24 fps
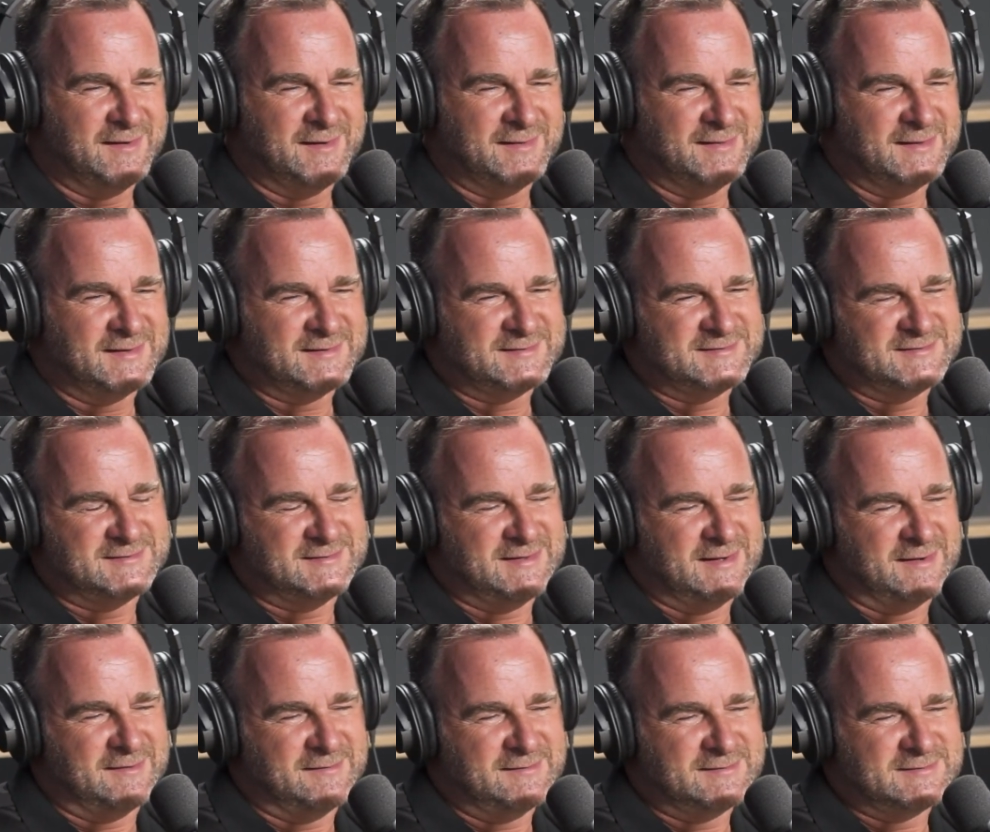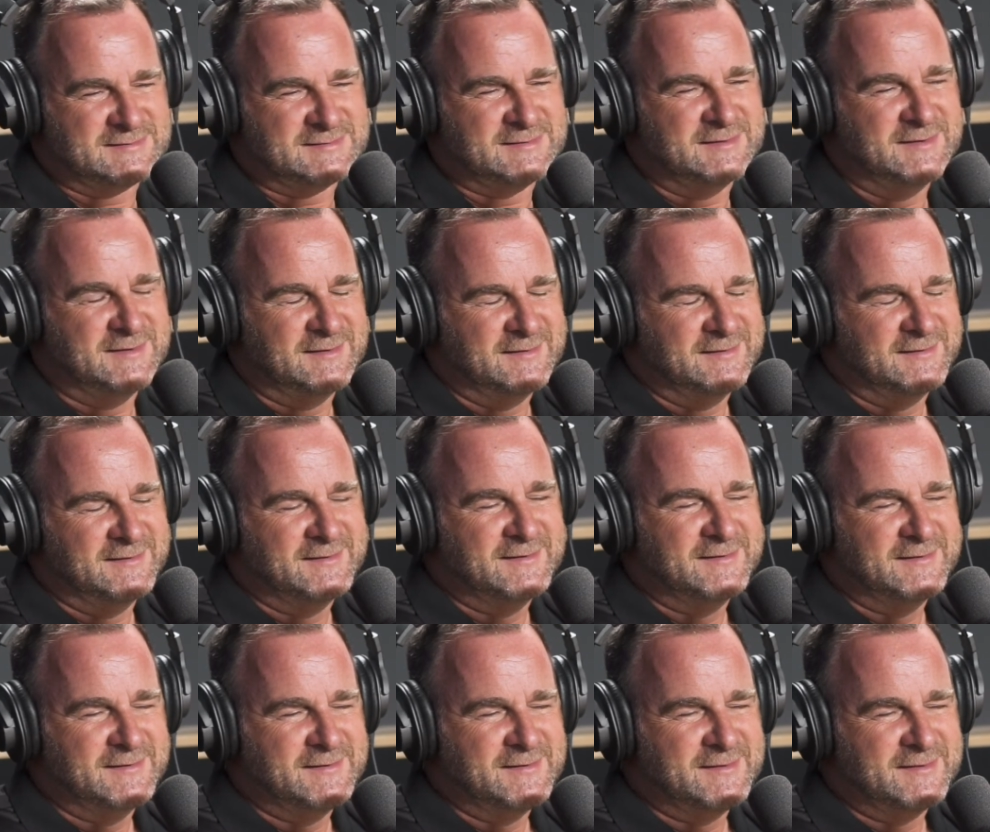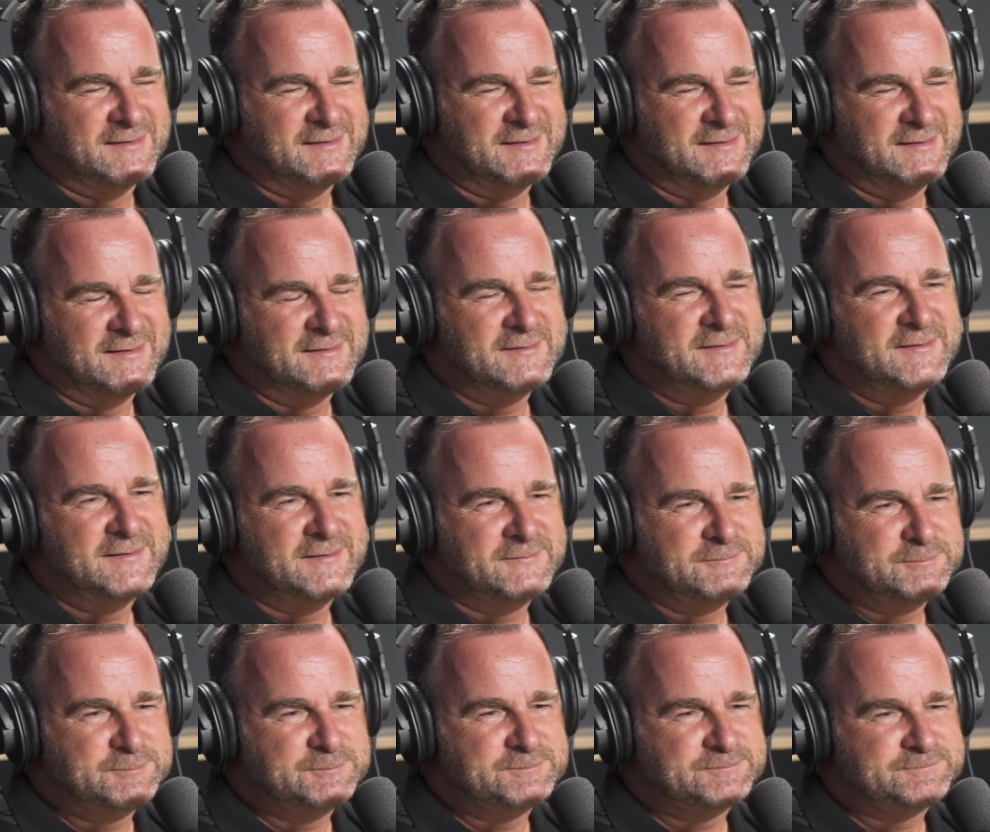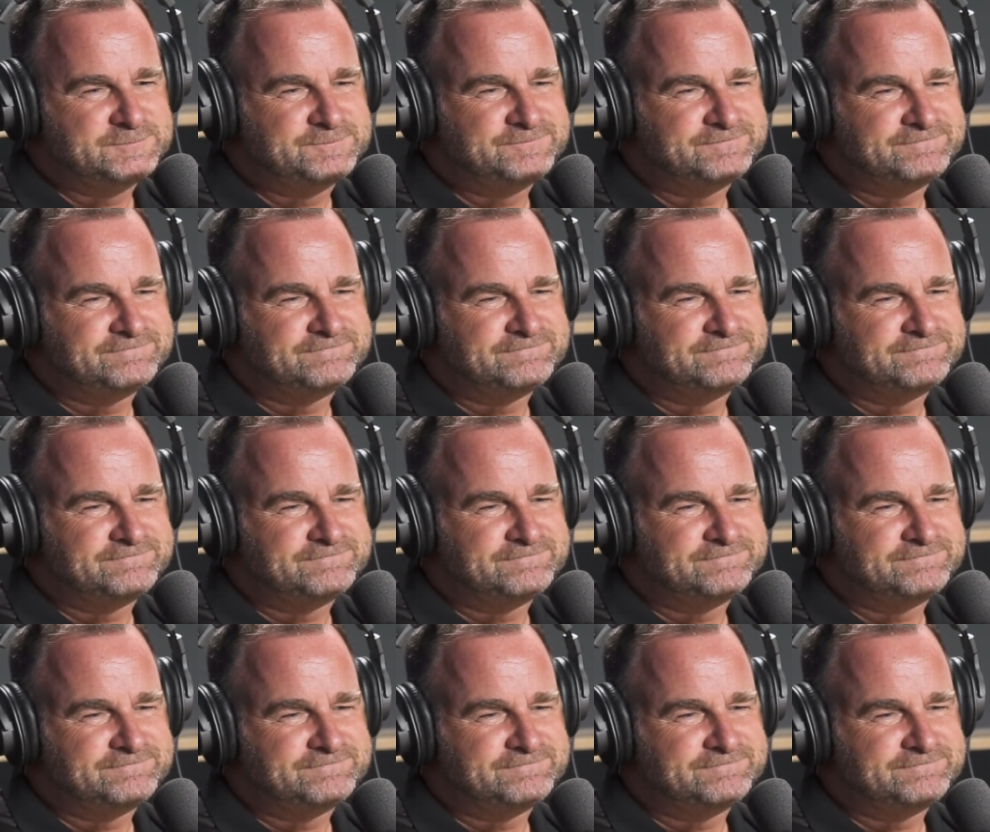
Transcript: And that's, you know, it's... that you